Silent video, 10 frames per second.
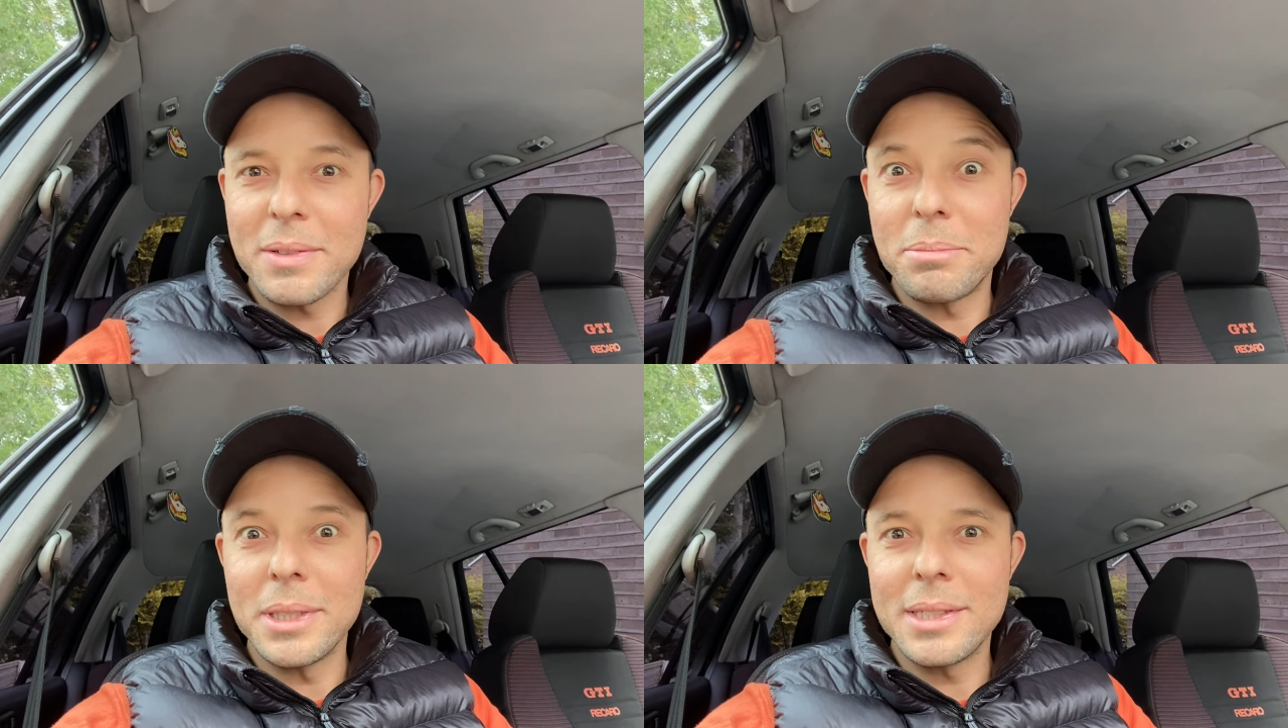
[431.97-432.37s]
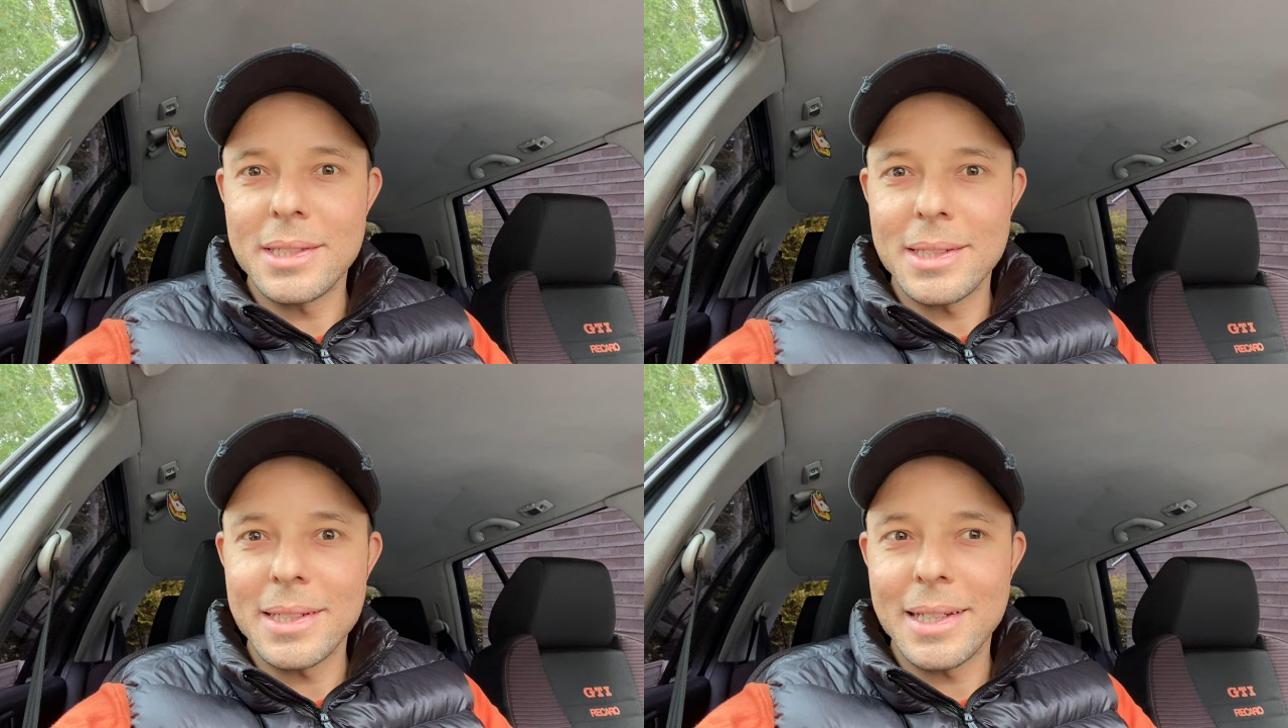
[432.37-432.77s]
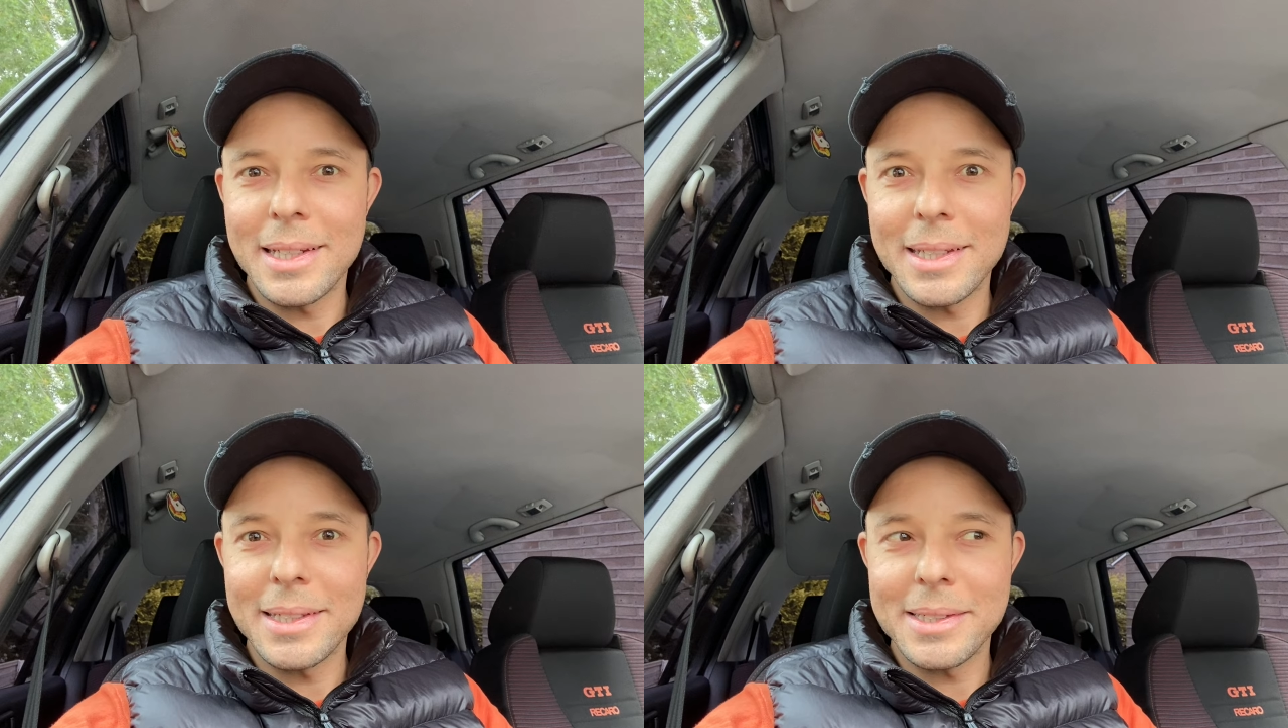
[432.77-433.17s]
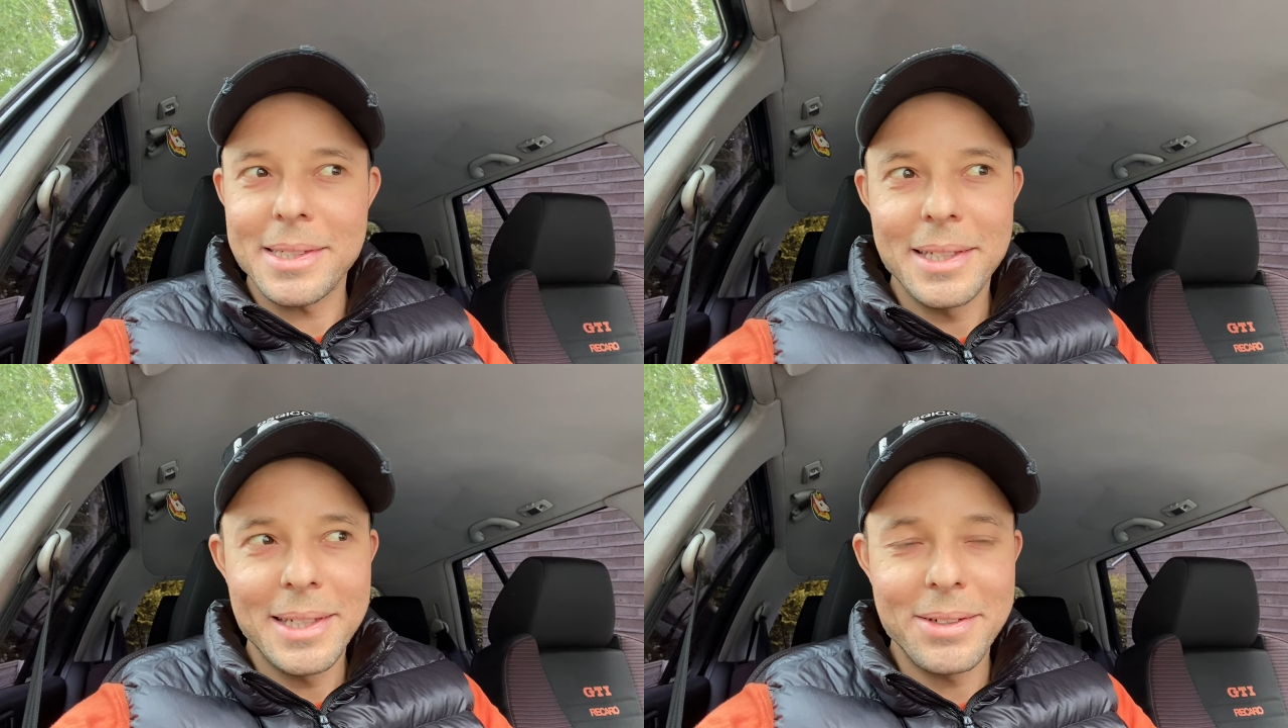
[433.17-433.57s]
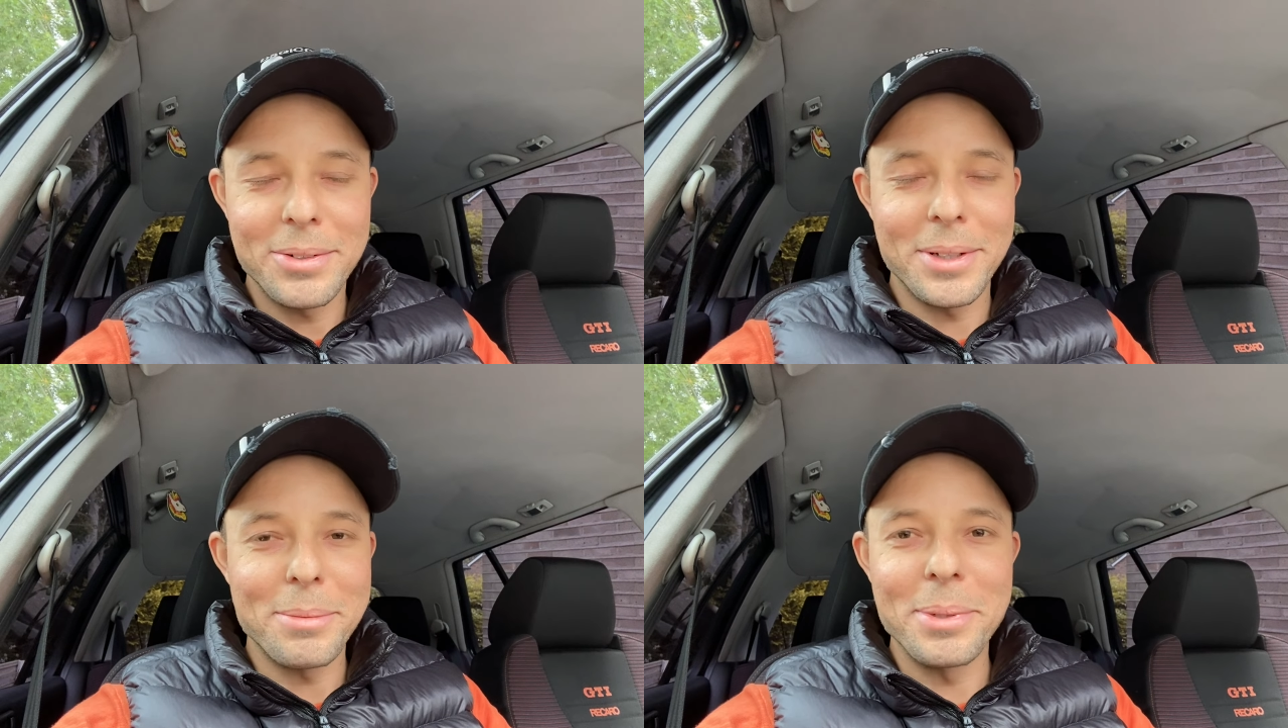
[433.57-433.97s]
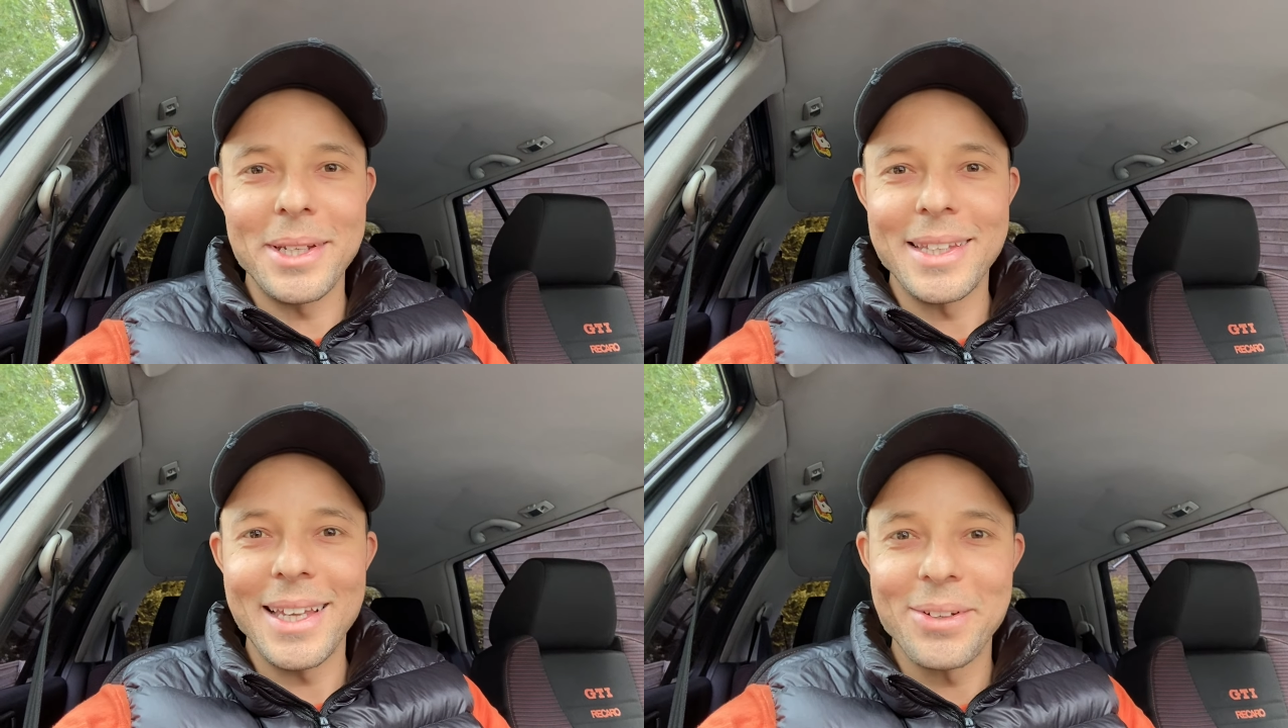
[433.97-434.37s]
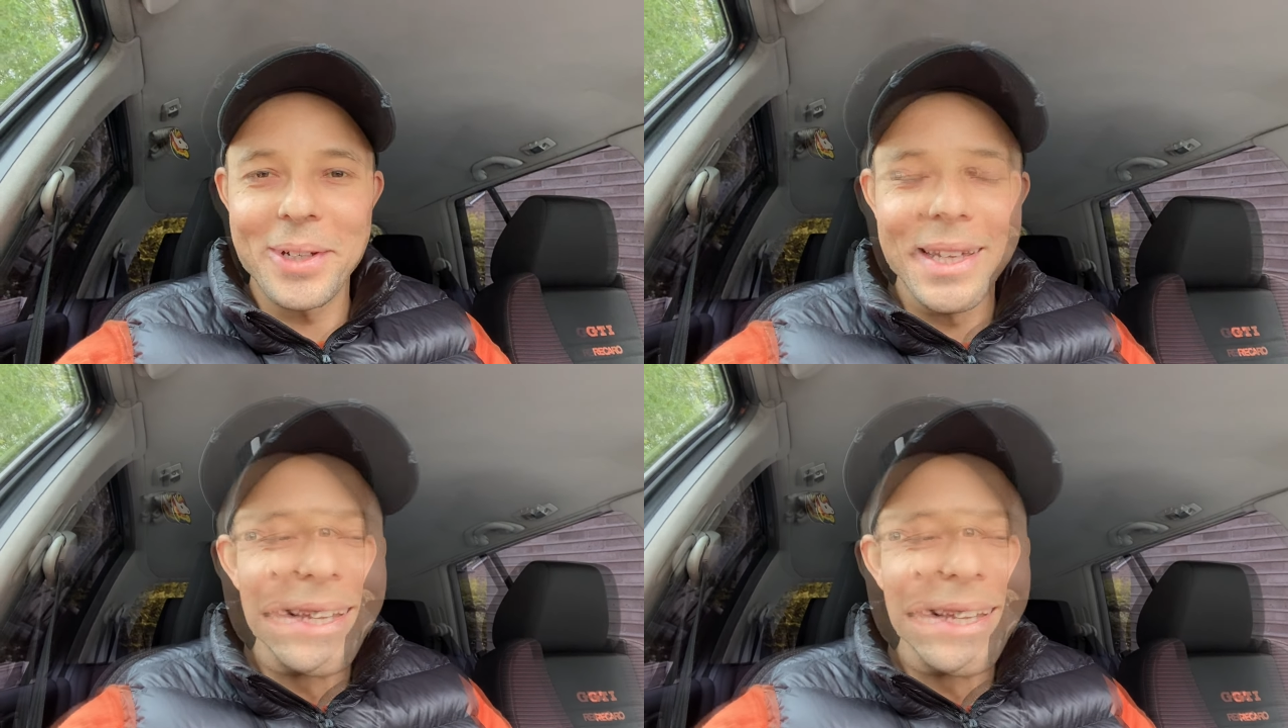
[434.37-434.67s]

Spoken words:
a beast it really is, if you want to put it that way.